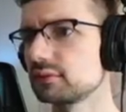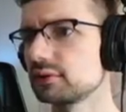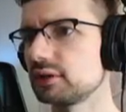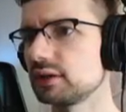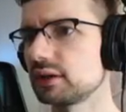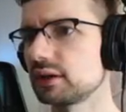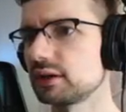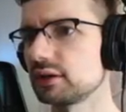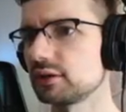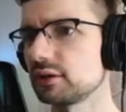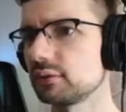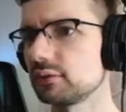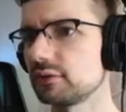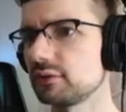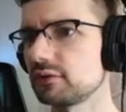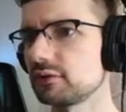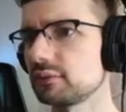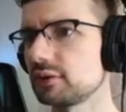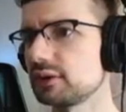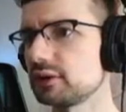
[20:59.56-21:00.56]
Can I go
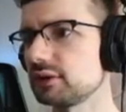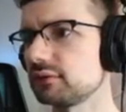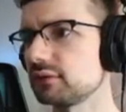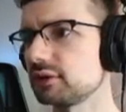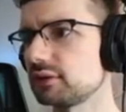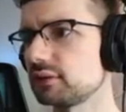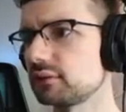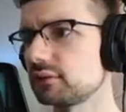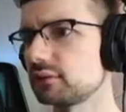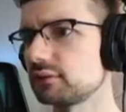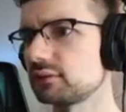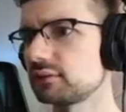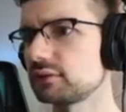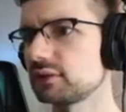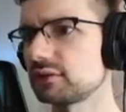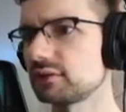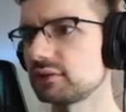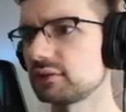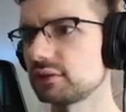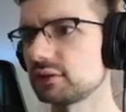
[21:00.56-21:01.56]
this way even?
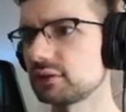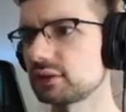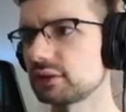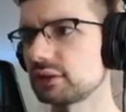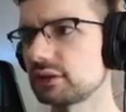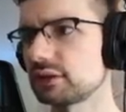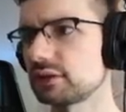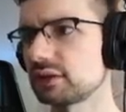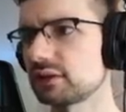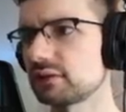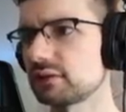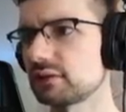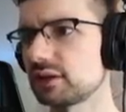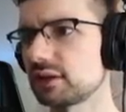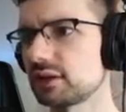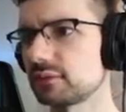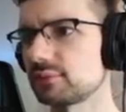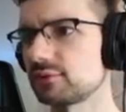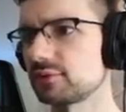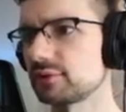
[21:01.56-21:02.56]
Doesn't look like that's an
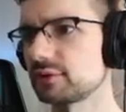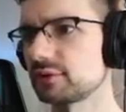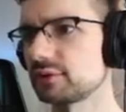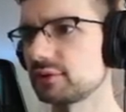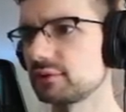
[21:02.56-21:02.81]
option.